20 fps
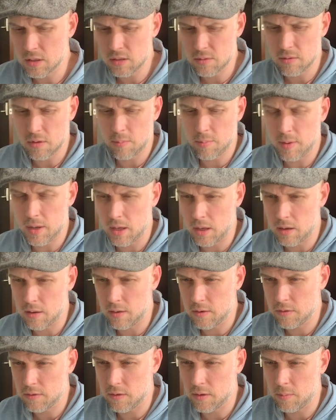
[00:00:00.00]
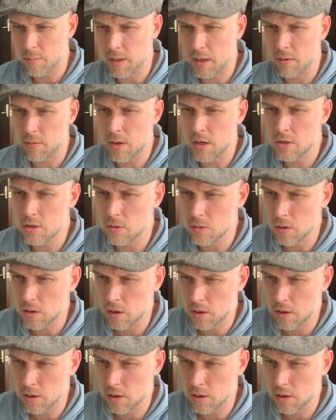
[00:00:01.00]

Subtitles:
not bad. That's not a bad ratio at